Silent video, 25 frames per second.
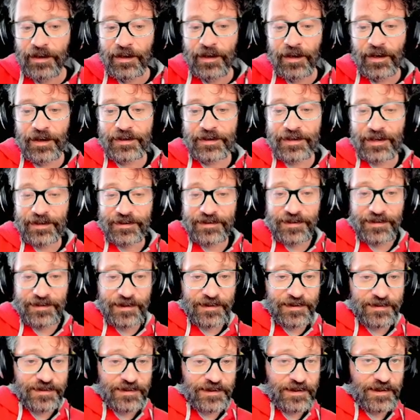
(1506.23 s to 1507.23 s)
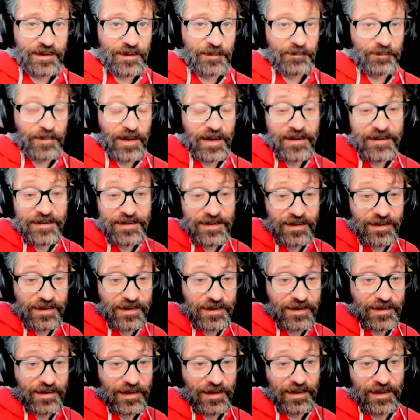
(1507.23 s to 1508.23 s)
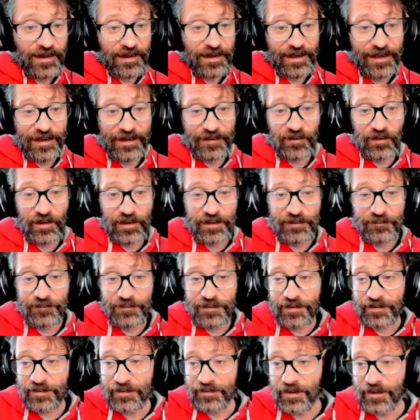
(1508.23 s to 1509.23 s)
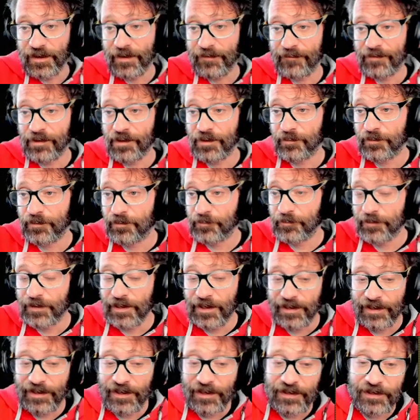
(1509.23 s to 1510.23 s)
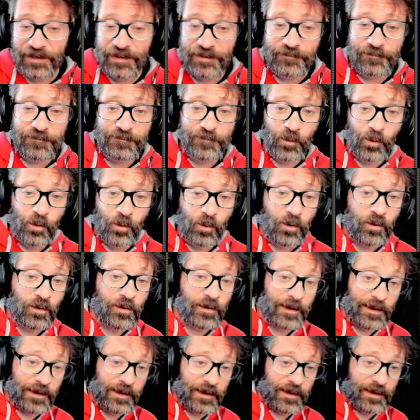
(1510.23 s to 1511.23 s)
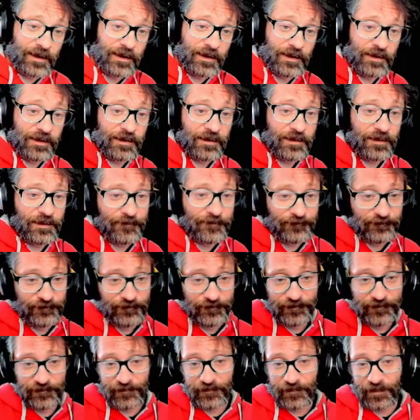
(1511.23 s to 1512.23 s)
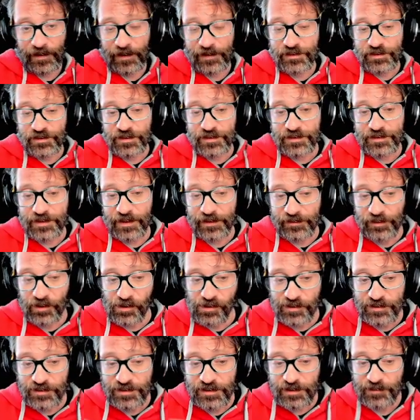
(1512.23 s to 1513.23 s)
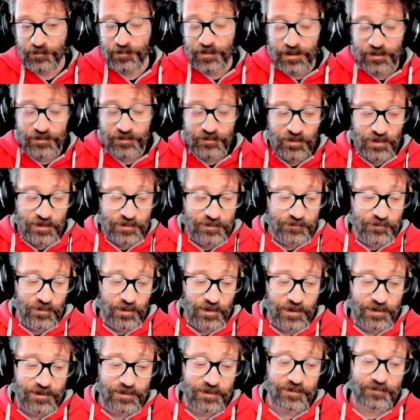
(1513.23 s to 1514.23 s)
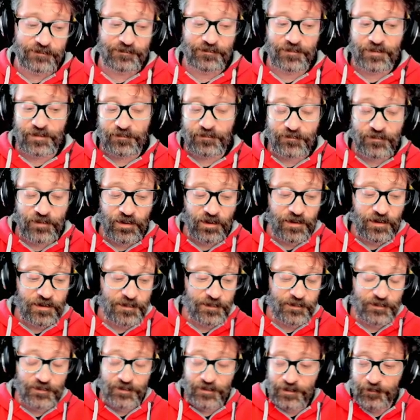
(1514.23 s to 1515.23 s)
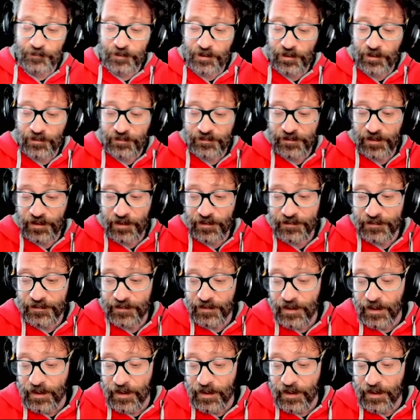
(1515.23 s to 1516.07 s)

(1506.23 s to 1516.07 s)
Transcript: Okay, so that's the basic outline of this scenario. Is we are heading for a ancient technology. We're trying to find it sort of first before anyone else does.